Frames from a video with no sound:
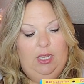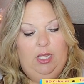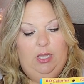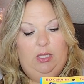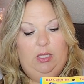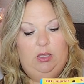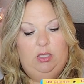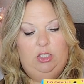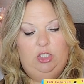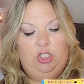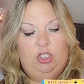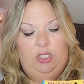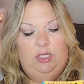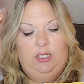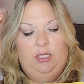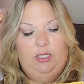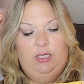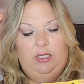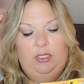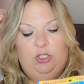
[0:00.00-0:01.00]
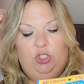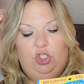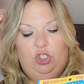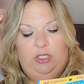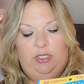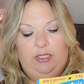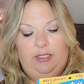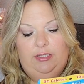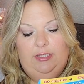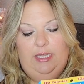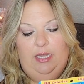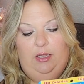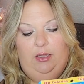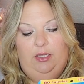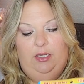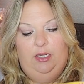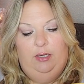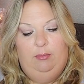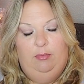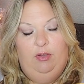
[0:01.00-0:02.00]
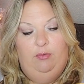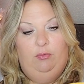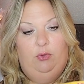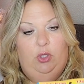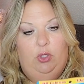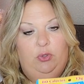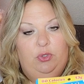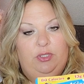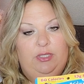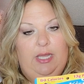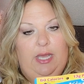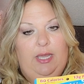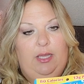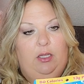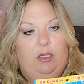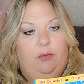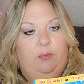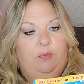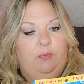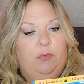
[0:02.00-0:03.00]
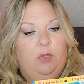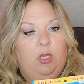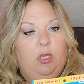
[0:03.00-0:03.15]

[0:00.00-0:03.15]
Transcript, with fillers: And then the chicken is chicken salad and buffalo style.